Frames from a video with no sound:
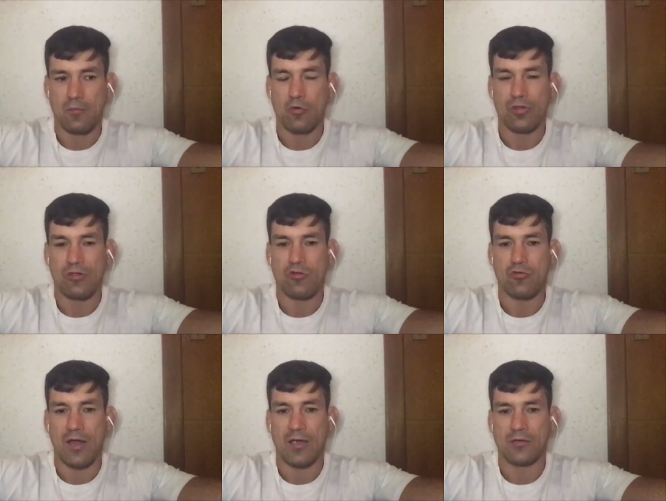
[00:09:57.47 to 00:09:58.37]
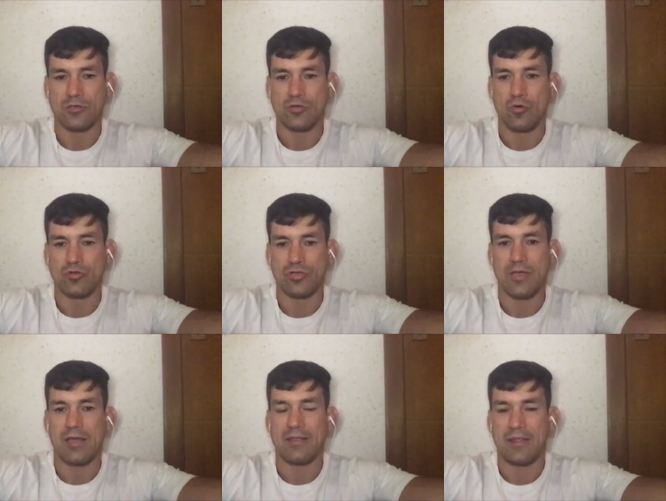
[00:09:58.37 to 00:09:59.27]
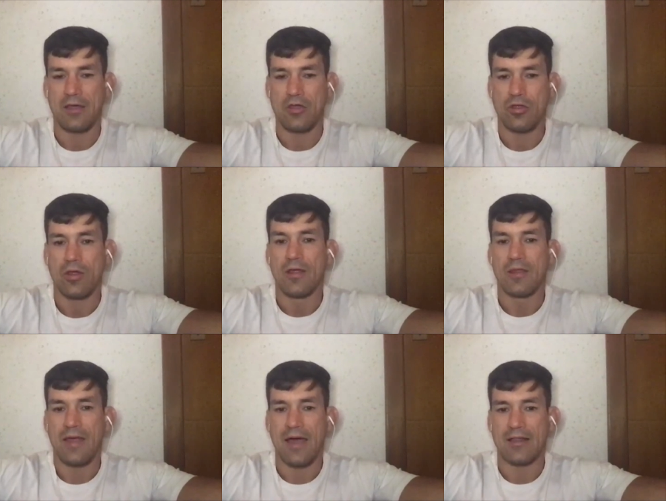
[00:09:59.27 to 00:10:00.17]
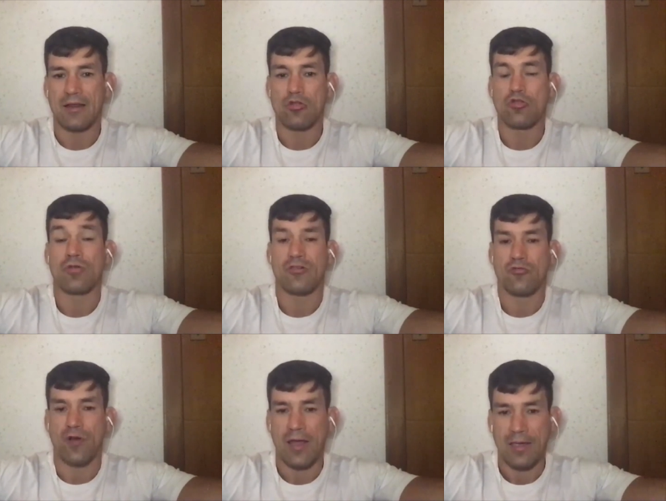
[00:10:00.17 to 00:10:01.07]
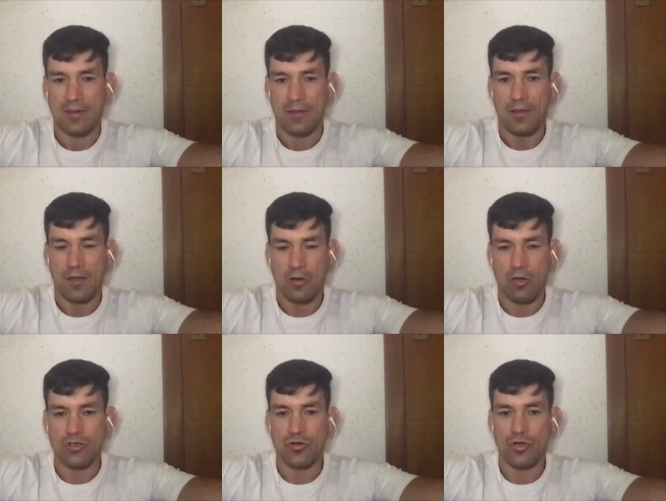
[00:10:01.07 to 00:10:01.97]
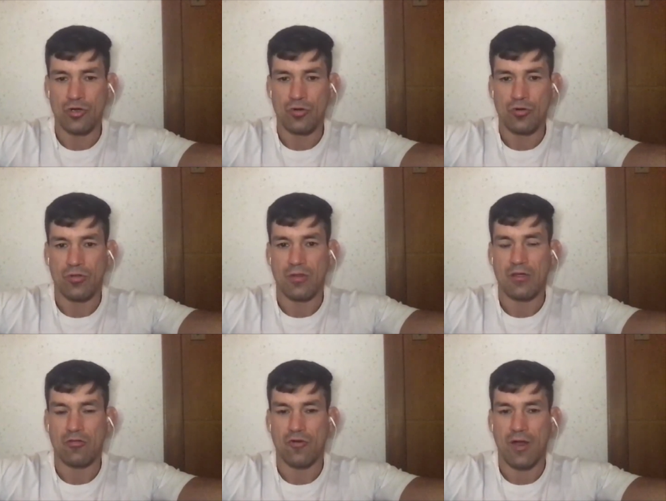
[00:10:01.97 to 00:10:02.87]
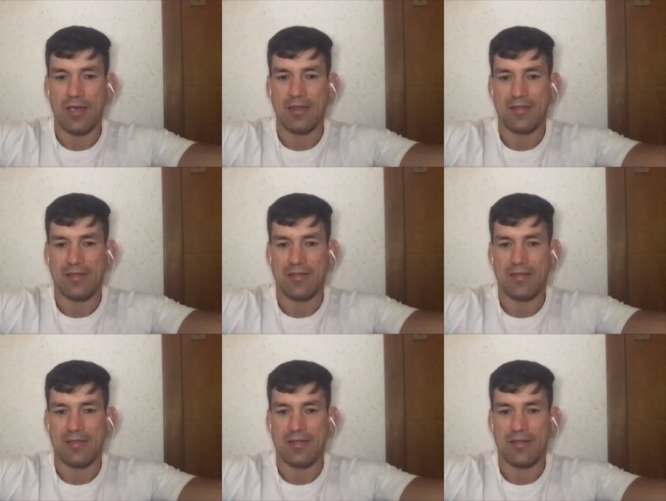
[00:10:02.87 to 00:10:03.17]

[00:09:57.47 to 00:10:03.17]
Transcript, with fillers: Most strikers coach they teach the athlete to strike, not to use the strike